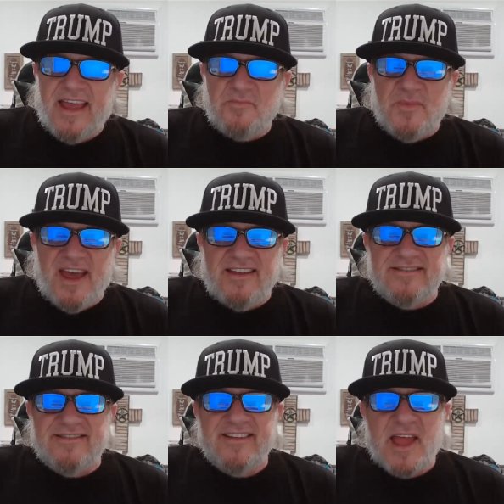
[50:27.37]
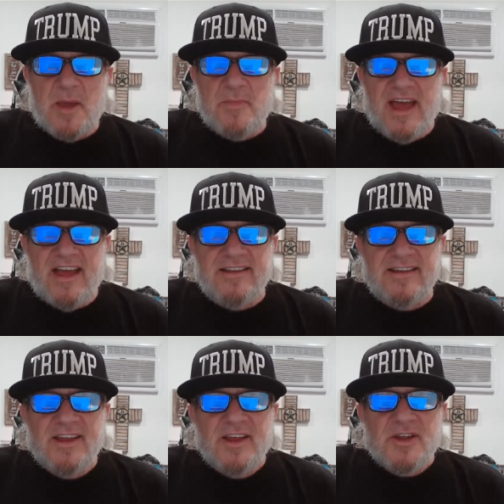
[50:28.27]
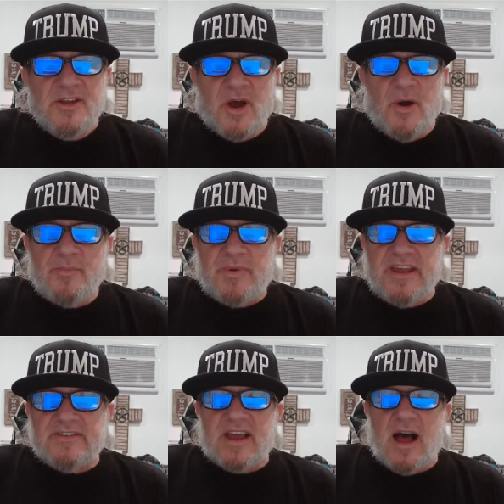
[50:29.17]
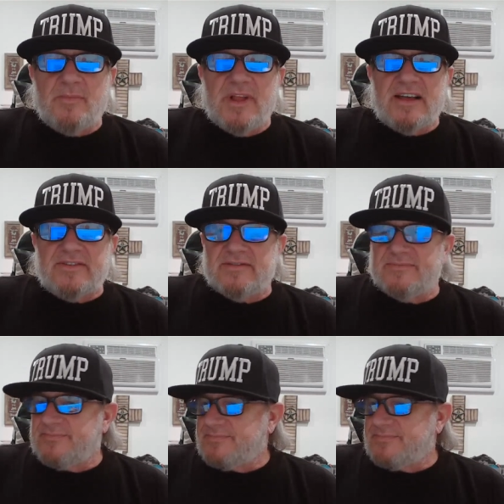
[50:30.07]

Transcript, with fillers: Amen. Amen. Go in peace. God bless.